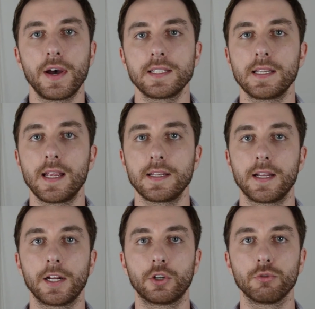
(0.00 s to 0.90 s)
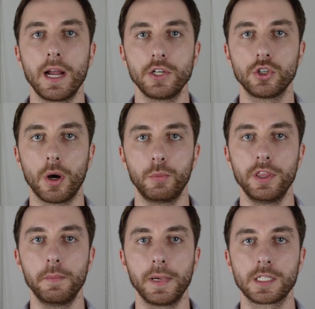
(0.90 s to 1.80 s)
Devices has done a great job
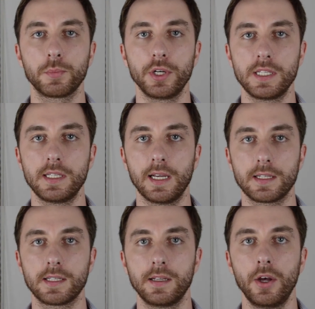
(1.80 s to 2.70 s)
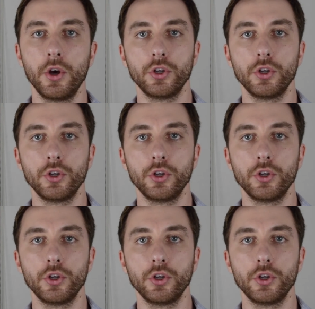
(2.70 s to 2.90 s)
with the MixPre 6.